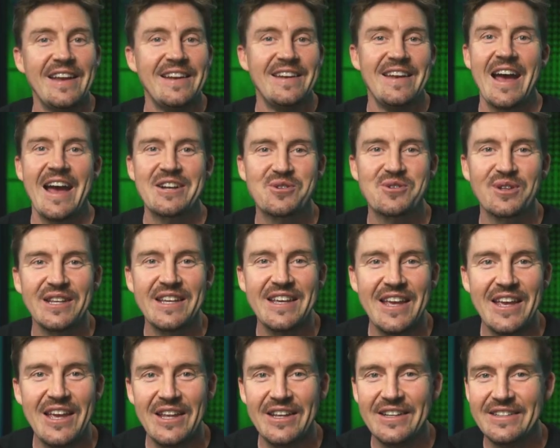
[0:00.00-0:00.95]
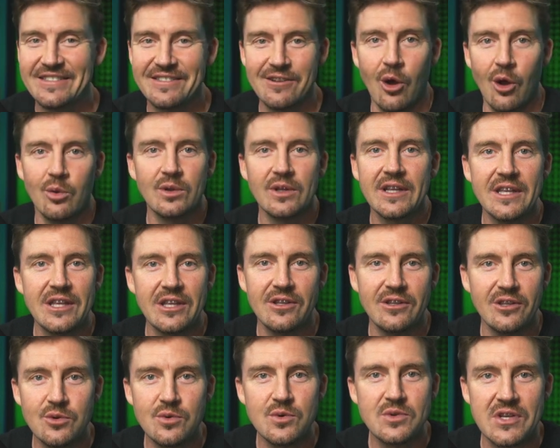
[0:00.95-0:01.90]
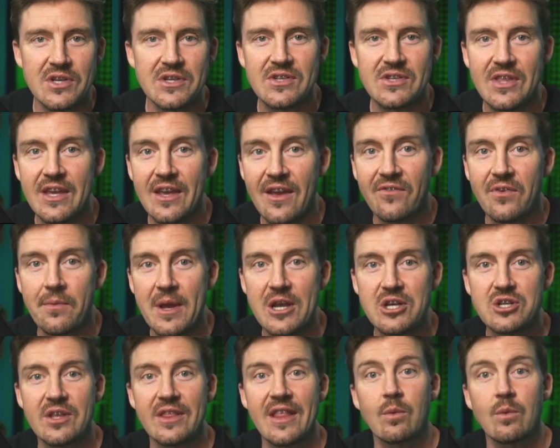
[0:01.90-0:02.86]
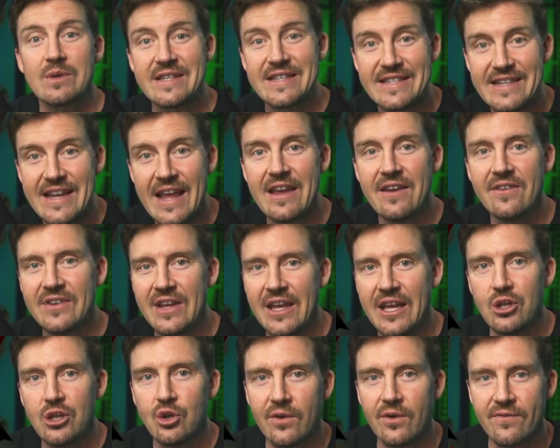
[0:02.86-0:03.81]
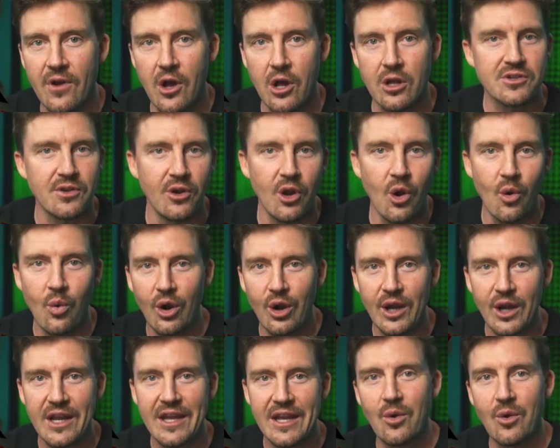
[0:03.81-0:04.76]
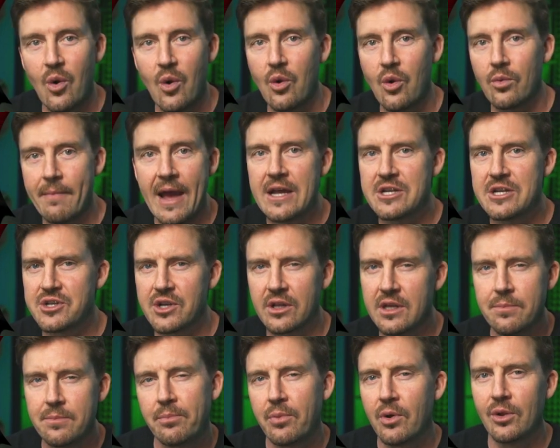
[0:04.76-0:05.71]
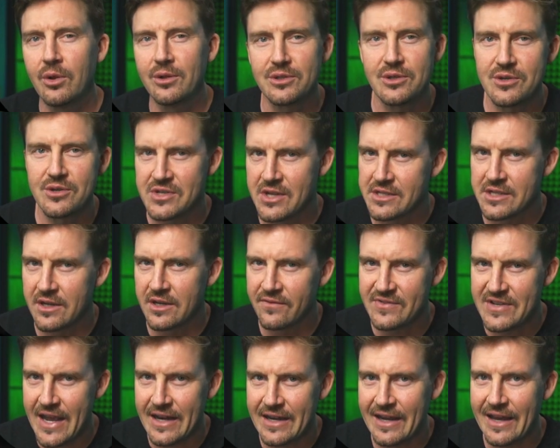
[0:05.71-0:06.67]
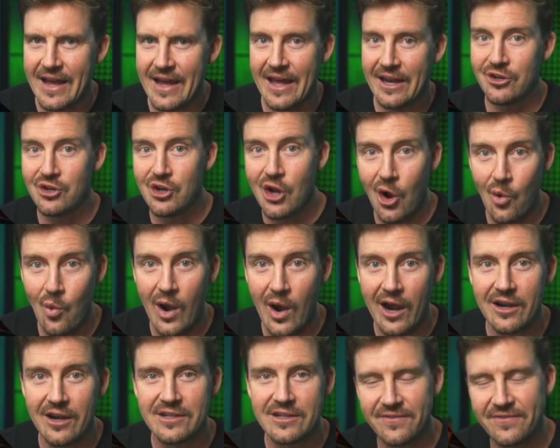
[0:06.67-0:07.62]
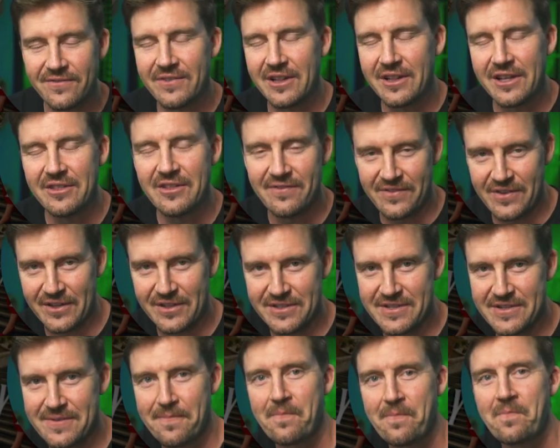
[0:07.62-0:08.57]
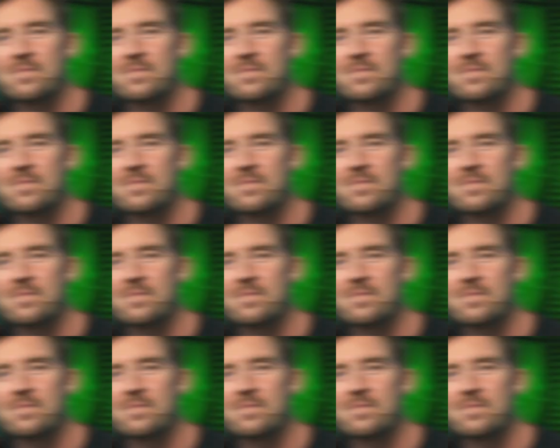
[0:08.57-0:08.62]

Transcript: Naturally, it only uses the information that was saved in your vault. So don't worry, it won't magically pull your sensitive data out of nowhere to fill in the fields.